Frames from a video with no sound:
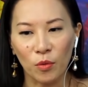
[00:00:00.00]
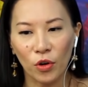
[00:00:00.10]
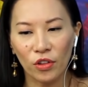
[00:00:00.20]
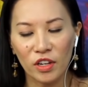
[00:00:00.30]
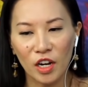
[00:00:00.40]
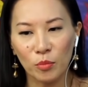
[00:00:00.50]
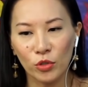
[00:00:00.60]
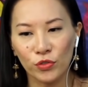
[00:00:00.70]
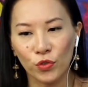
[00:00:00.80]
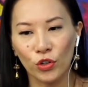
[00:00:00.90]
What are the
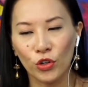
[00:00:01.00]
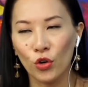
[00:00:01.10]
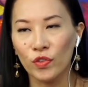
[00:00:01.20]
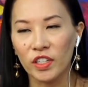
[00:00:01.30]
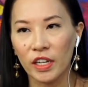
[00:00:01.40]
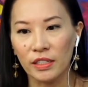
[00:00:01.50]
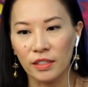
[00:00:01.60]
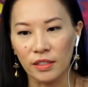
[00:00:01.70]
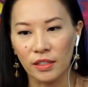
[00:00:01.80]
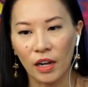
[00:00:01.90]
numbers for COVID
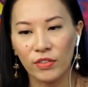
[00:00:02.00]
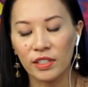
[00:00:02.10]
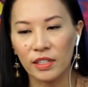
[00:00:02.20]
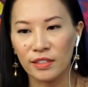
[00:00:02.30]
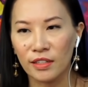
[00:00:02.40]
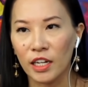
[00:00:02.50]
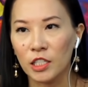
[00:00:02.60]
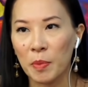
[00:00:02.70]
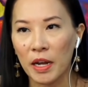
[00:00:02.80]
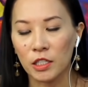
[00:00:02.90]
cases? Obviously, it's not
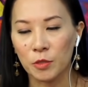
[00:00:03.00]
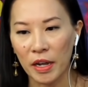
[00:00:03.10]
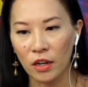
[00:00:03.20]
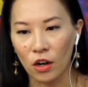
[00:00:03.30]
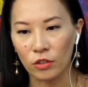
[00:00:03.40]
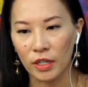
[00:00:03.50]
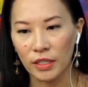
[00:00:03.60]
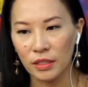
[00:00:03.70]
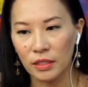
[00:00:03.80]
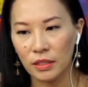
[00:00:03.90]
as bad as Bangkok, right?